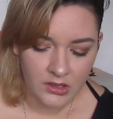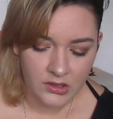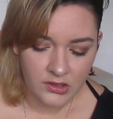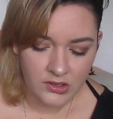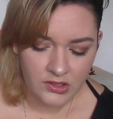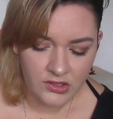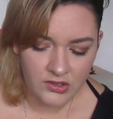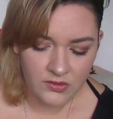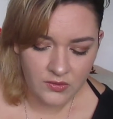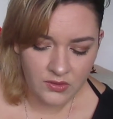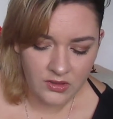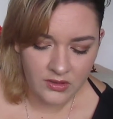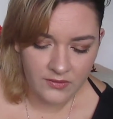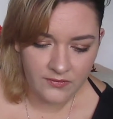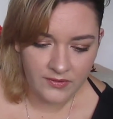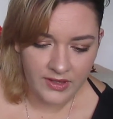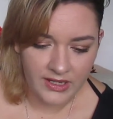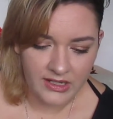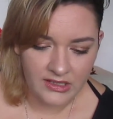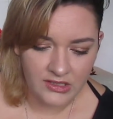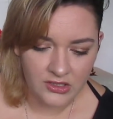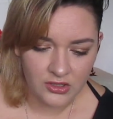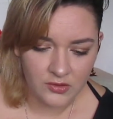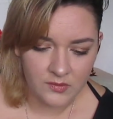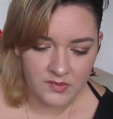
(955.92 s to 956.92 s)
sort of
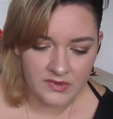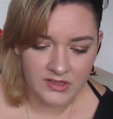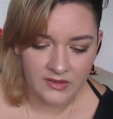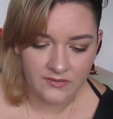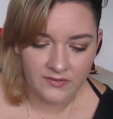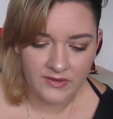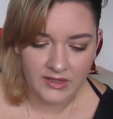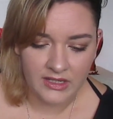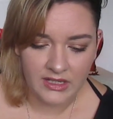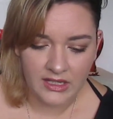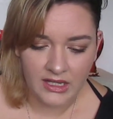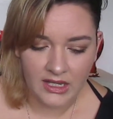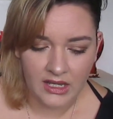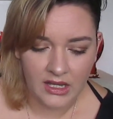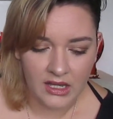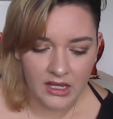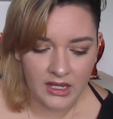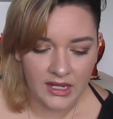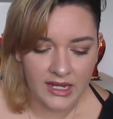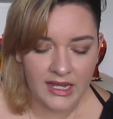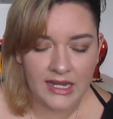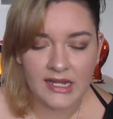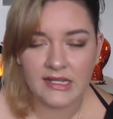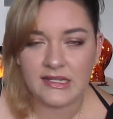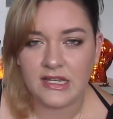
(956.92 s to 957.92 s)
like dupes of the
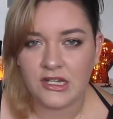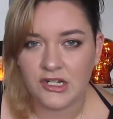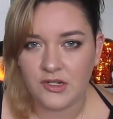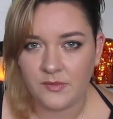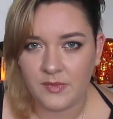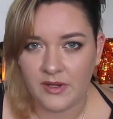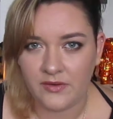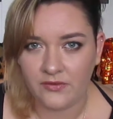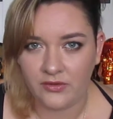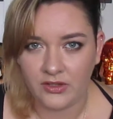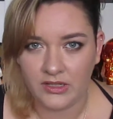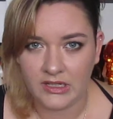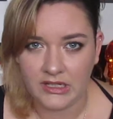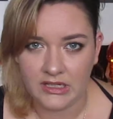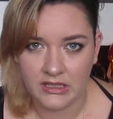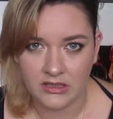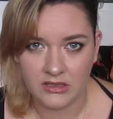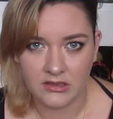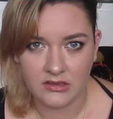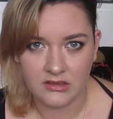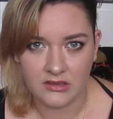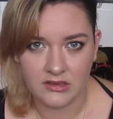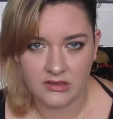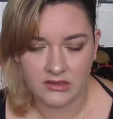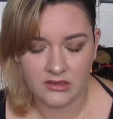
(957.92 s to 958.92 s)
Anastasia Beverly
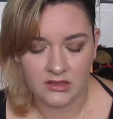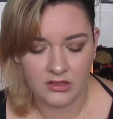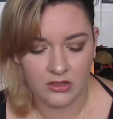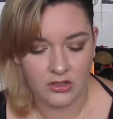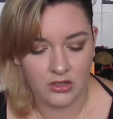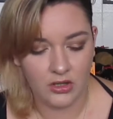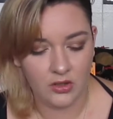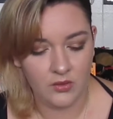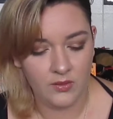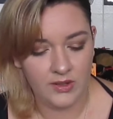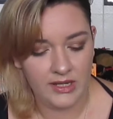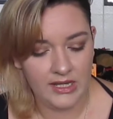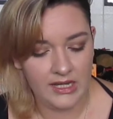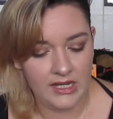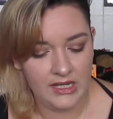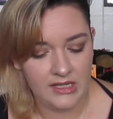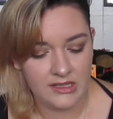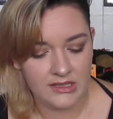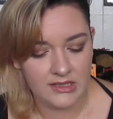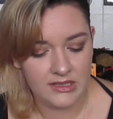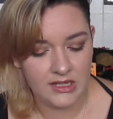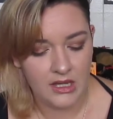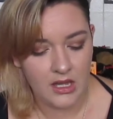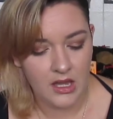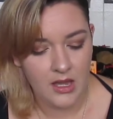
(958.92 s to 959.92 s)
Hills Glow
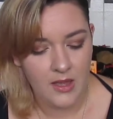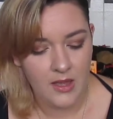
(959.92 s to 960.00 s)
Kits.